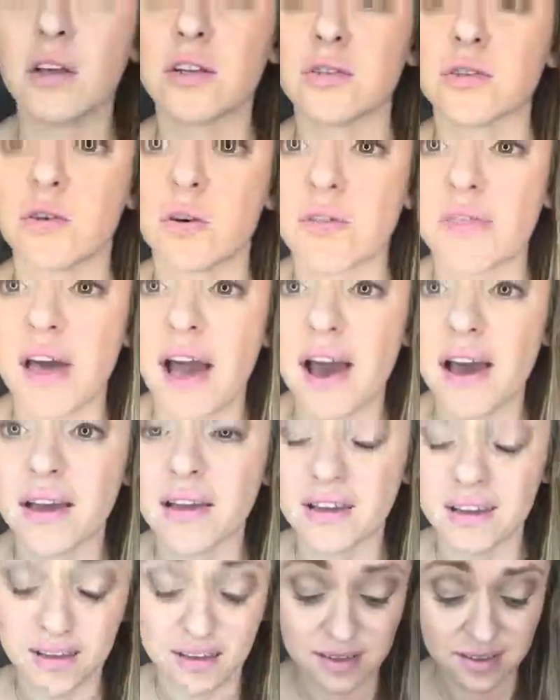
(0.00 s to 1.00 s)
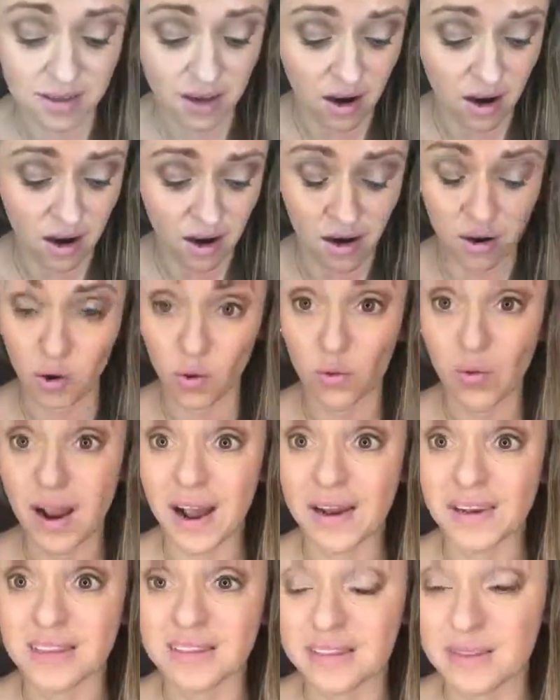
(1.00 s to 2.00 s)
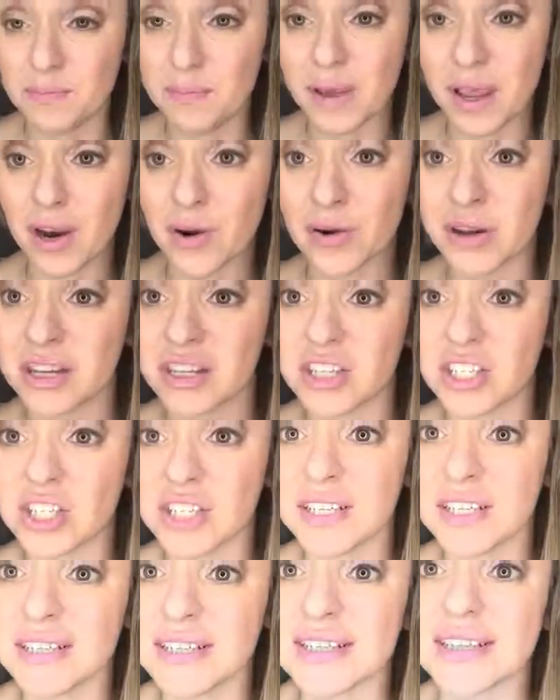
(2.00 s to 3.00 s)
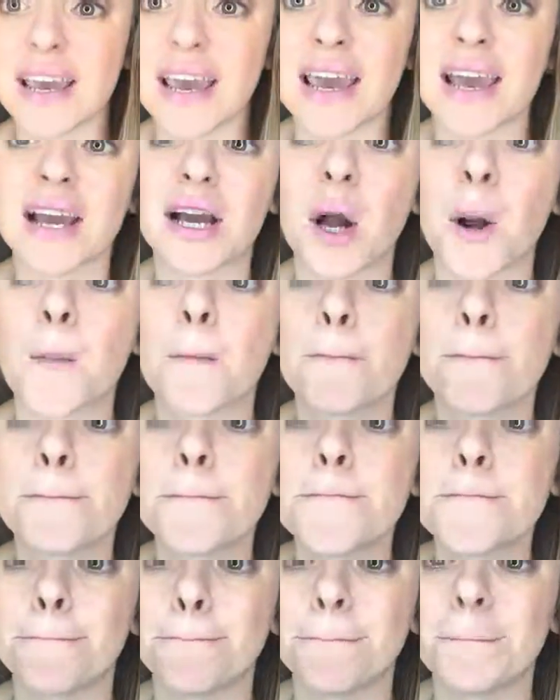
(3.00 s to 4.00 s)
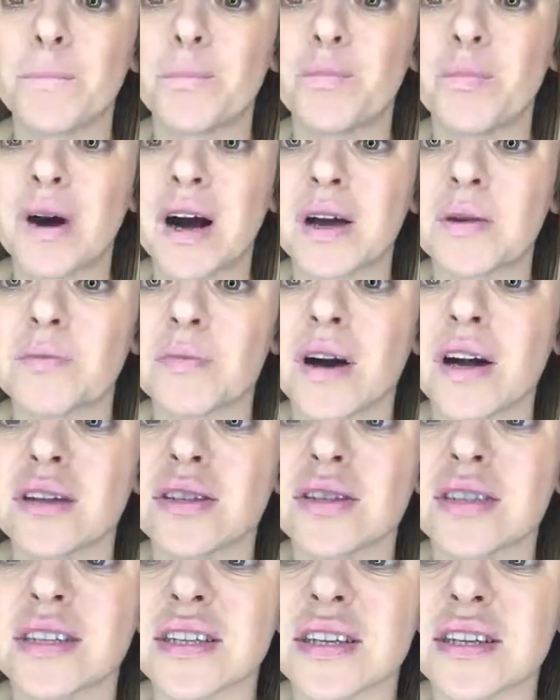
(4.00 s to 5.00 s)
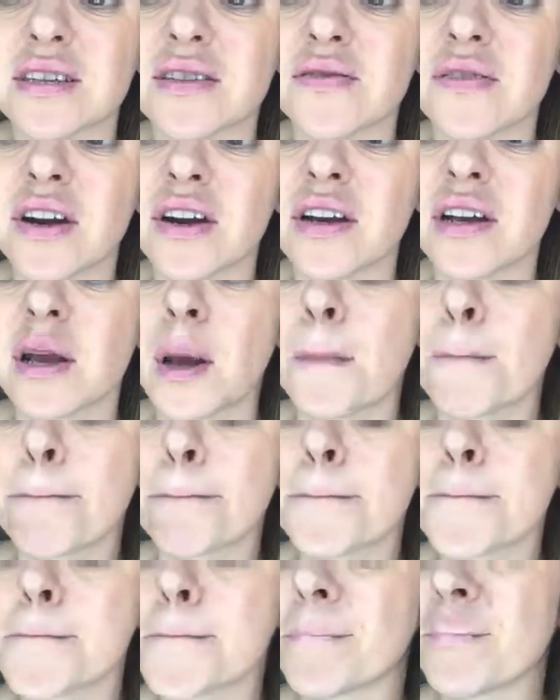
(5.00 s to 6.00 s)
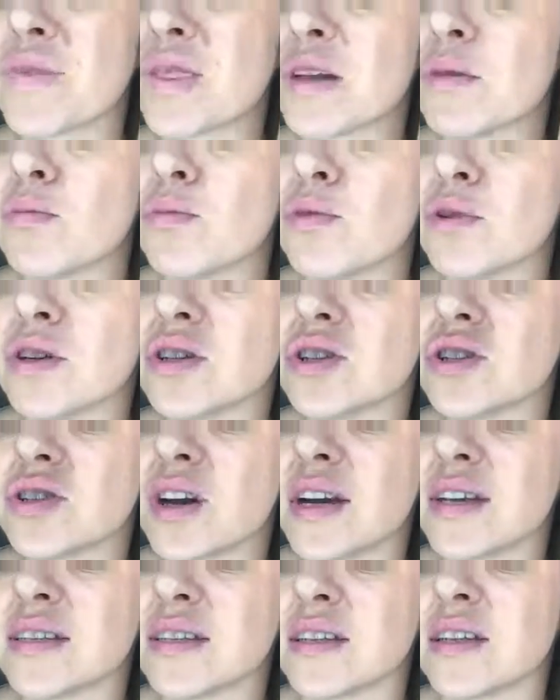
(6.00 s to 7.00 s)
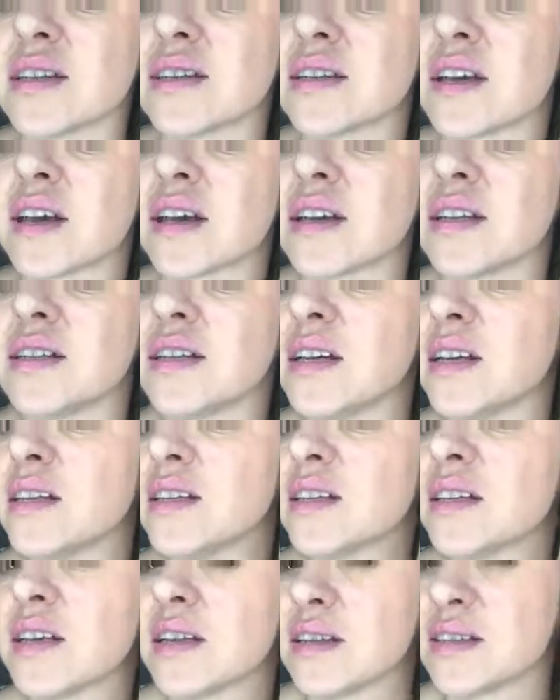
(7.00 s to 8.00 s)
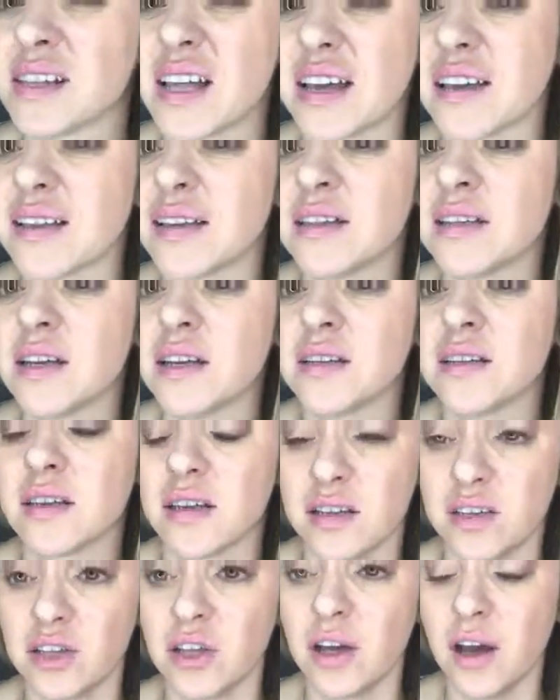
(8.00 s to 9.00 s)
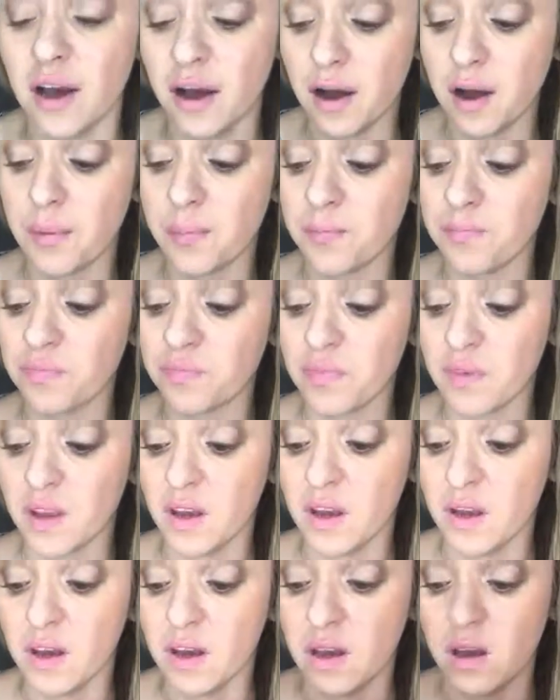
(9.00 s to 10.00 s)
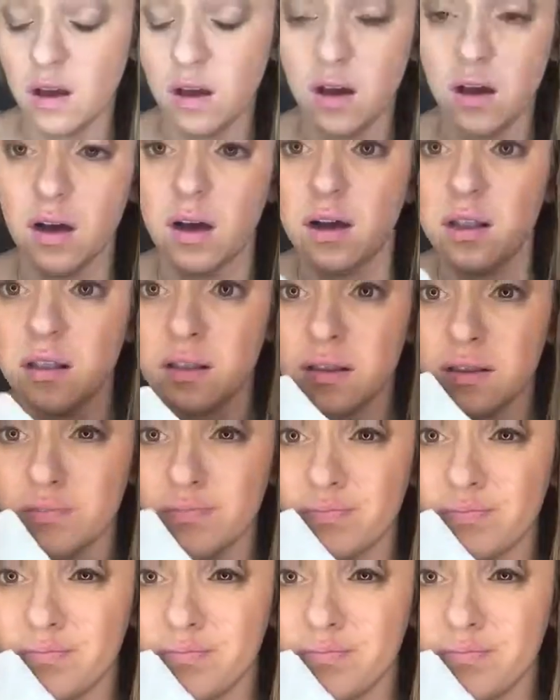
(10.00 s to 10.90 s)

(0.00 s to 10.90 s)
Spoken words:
So that is our raspberry cheesecake bonbon. See, it's very moisturizing. It's like a tinted, slightly tinted lip balm,